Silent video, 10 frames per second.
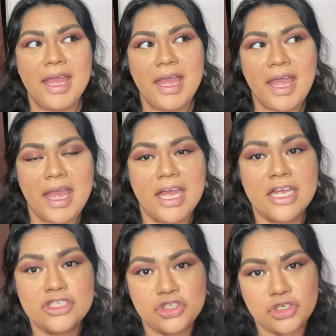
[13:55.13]

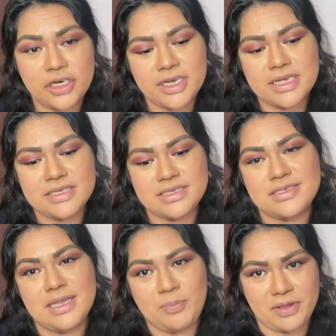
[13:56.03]
and Junior is
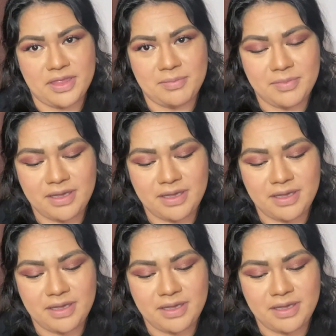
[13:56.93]
asleep with him.